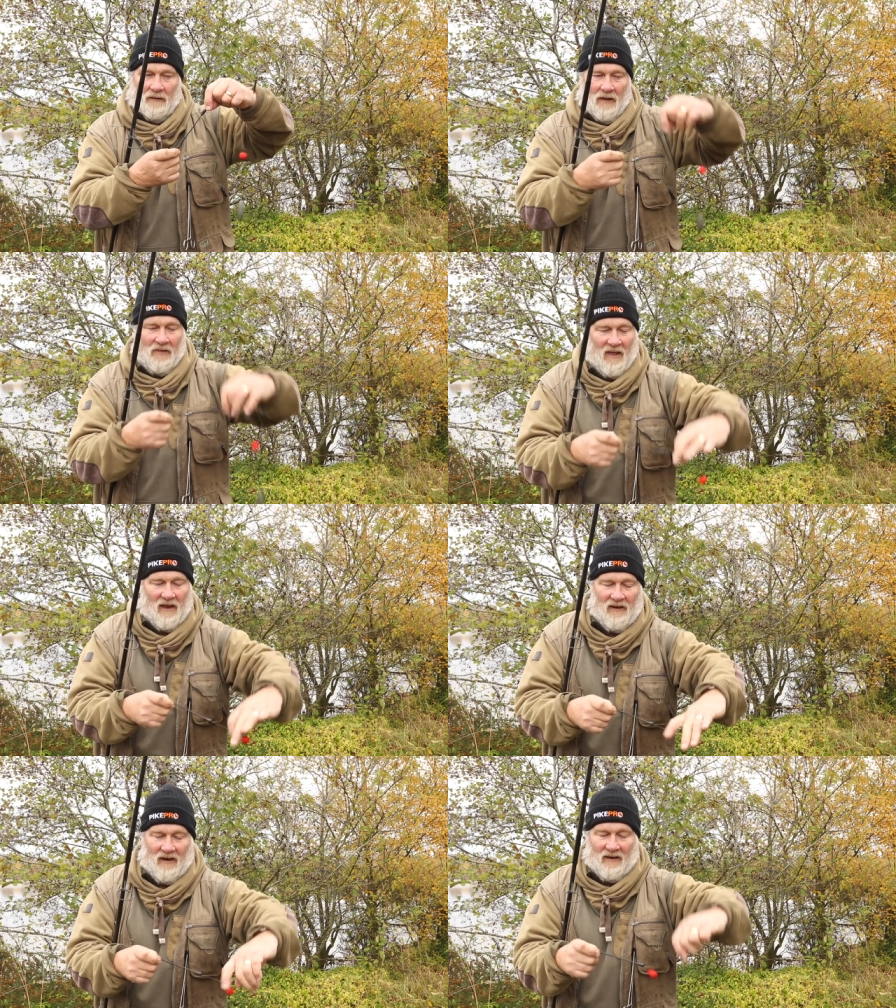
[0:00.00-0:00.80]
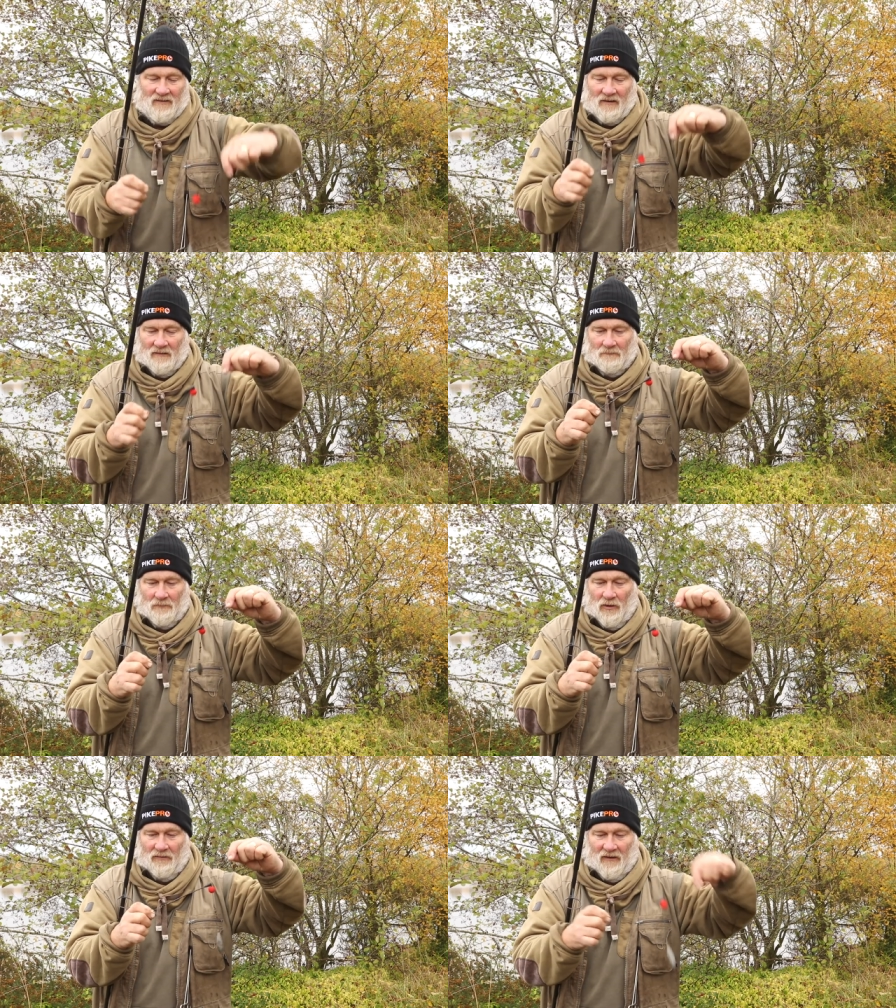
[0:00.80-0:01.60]
and there it is,
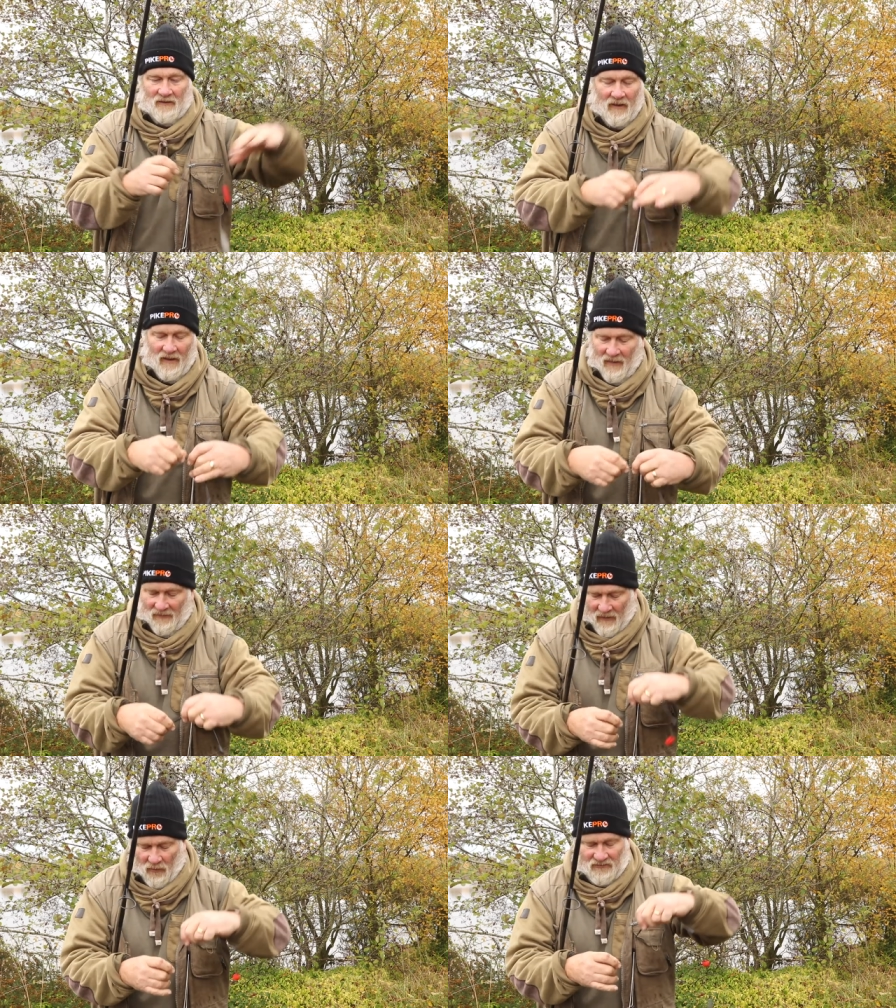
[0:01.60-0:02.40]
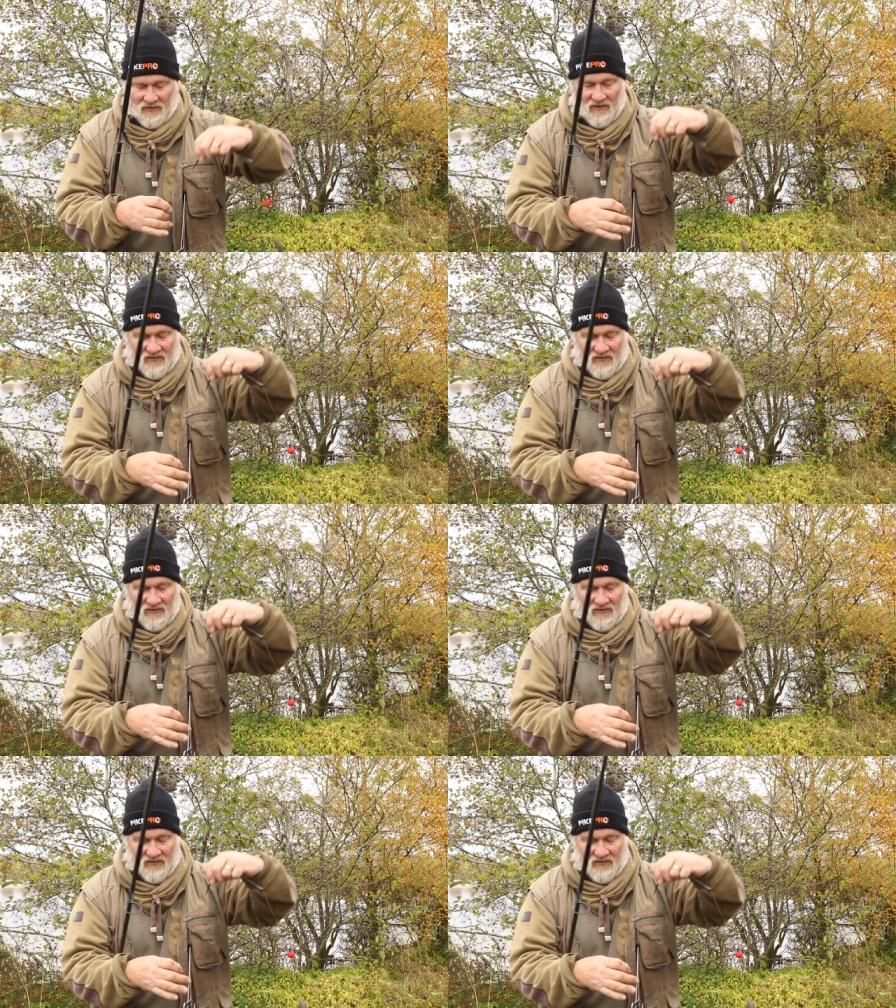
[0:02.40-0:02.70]
perfect. Then onto the